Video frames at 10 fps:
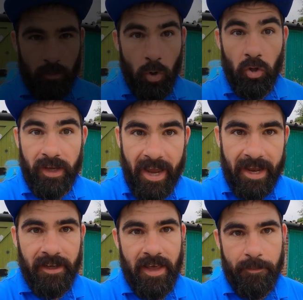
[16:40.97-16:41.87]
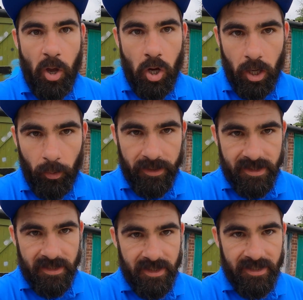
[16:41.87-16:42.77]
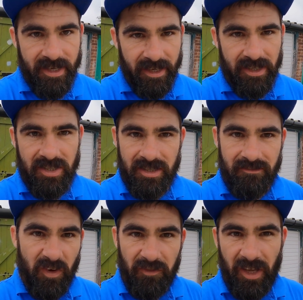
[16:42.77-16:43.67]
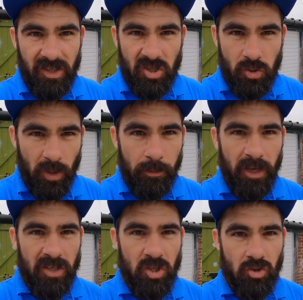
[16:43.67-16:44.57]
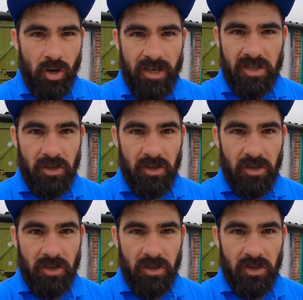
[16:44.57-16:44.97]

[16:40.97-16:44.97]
Well, on the can of that barcode, it says that it takes 15 to 20 minutes to dry,